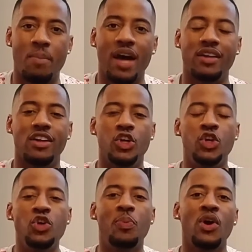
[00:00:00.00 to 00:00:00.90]
But
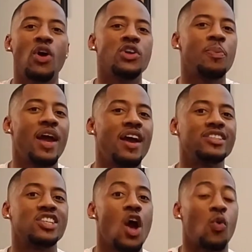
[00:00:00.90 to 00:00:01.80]
do you put on your
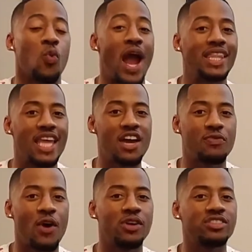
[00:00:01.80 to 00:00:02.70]
pants right leg
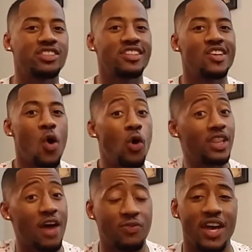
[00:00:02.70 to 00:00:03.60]
first or
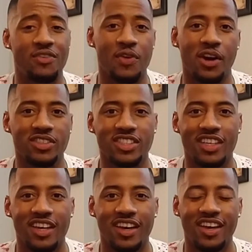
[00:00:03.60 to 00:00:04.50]
left leg
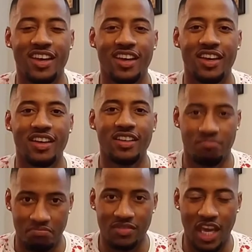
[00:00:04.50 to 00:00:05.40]
first?
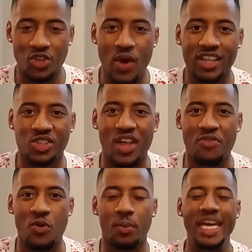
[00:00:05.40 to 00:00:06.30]
Can you answer
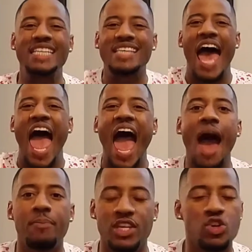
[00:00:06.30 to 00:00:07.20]
that for me? It's a
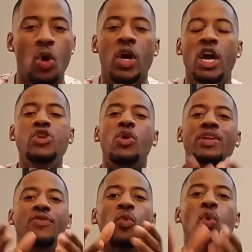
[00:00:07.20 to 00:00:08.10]
habit. You
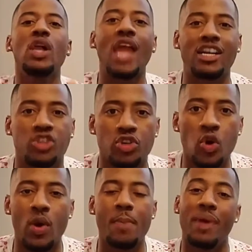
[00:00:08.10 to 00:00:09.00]
don't even realize you're
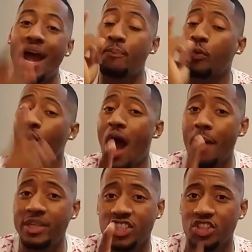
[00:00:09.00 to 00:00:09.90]
doing it, but I
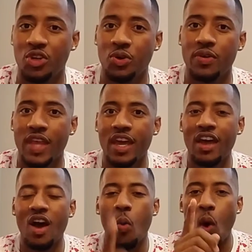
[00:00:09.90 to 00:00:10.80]
promise you,
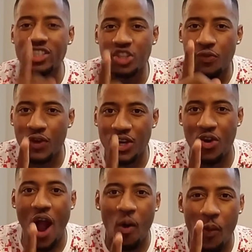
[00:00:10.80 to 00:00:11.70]
once you
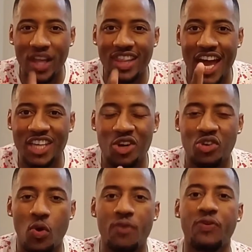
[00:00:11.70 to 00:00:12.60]
figure out what leg you're
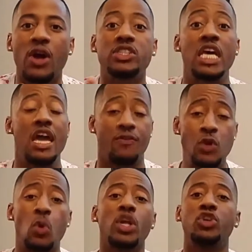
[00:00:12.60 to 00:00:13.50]
doing first, if
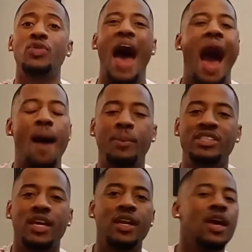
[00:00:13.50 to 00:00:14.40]
you were to do the
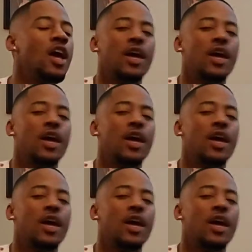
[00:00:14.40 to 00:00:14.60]
opposite,